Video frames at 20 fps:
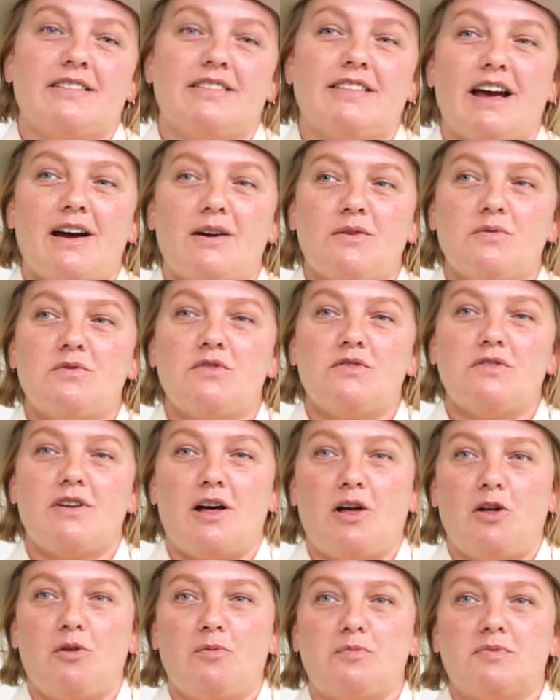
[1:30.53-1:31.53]
That will
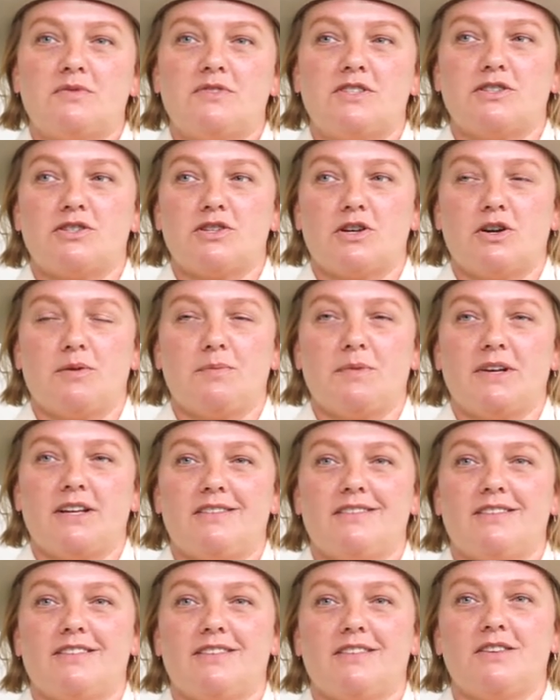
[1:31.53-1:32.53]
help
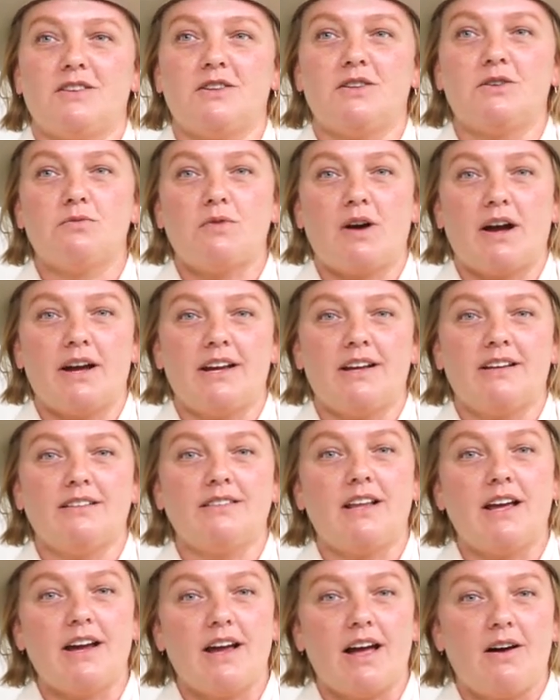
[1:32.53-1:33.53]
determine the right
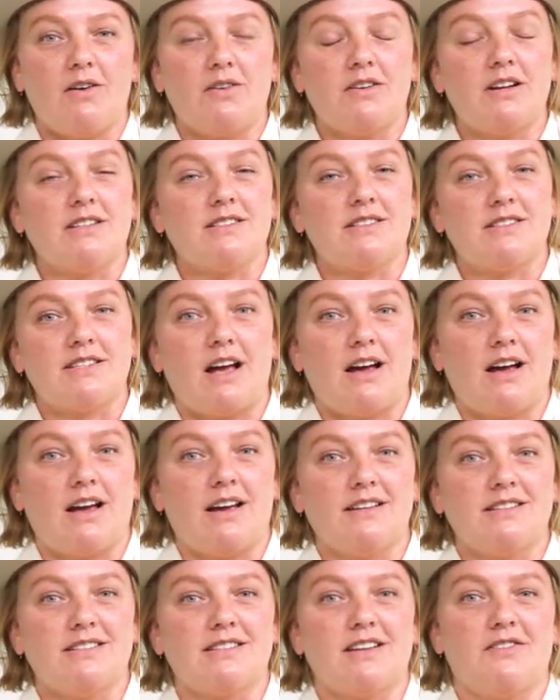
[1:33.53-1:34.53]
layout and
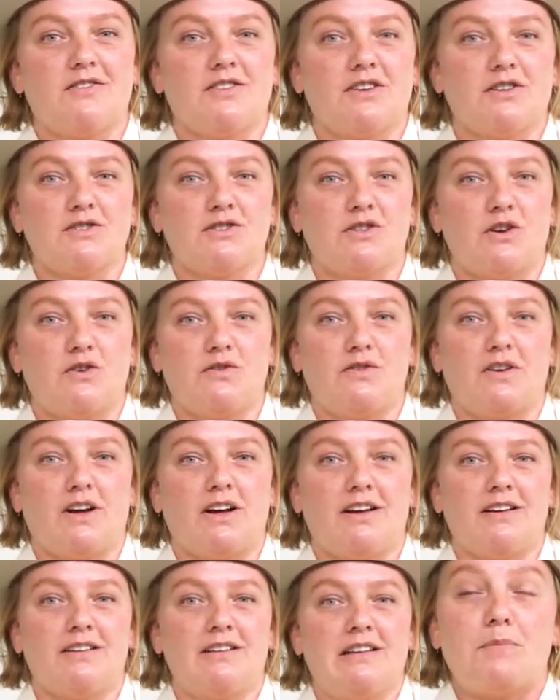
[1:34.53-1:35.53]
size of your
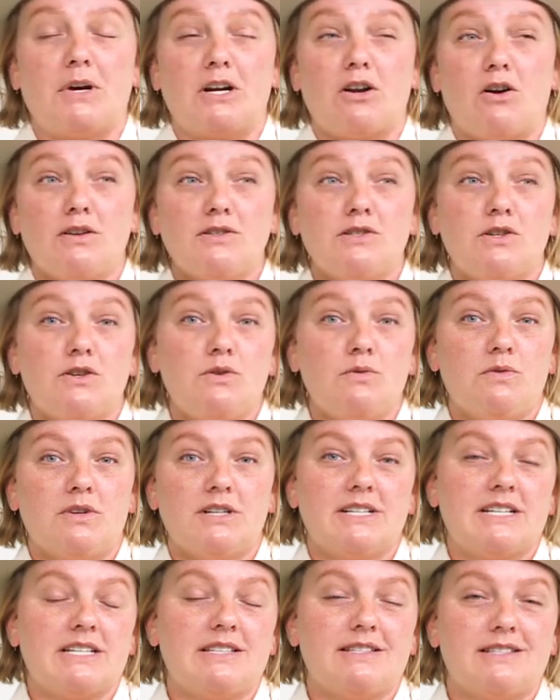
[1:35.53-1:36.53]
sofa, but also you
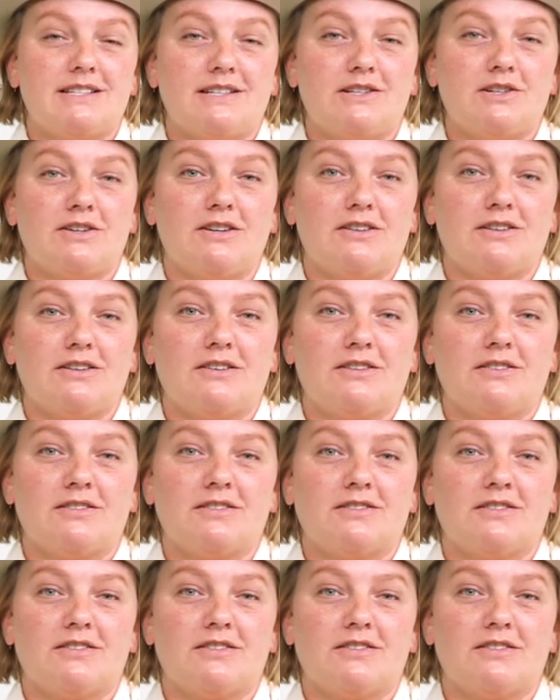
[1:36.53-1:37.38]
want to consider